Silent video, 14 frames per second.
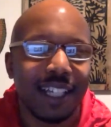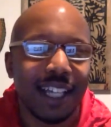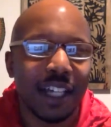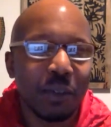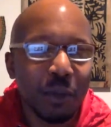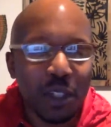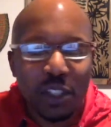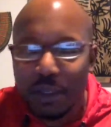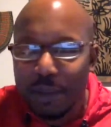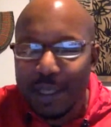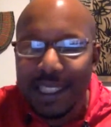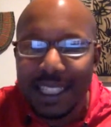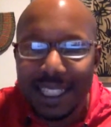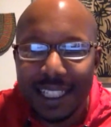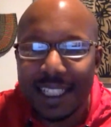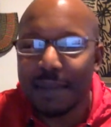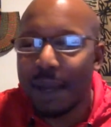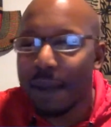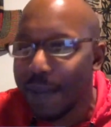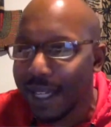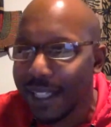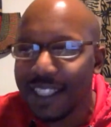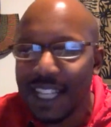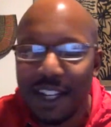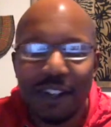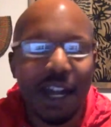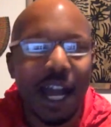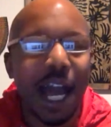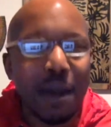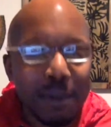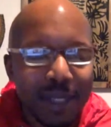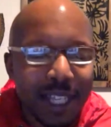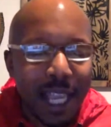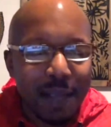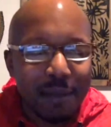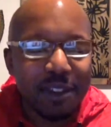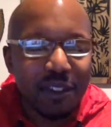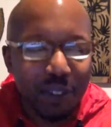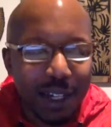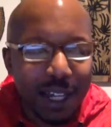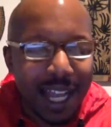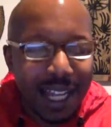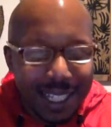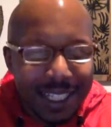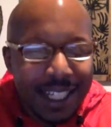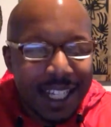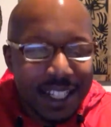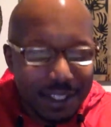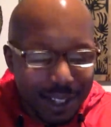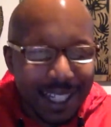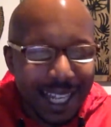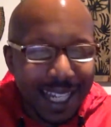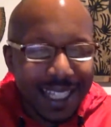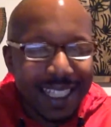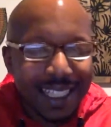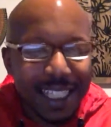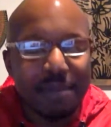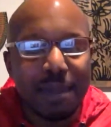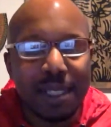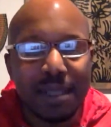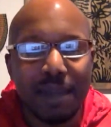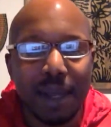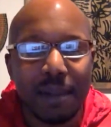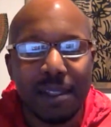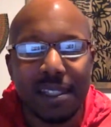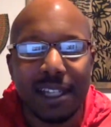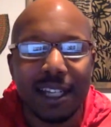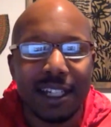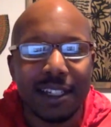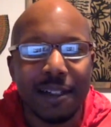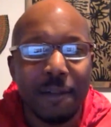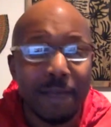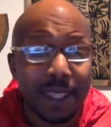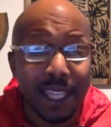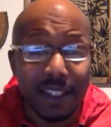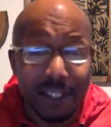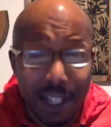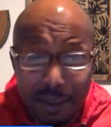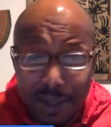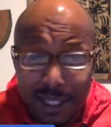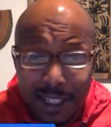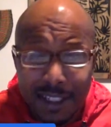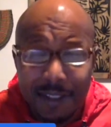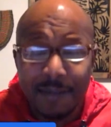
I don't want you to be looking into my bank account. I came to a, I can so I, I can get this piece of paper signed. Can you help me?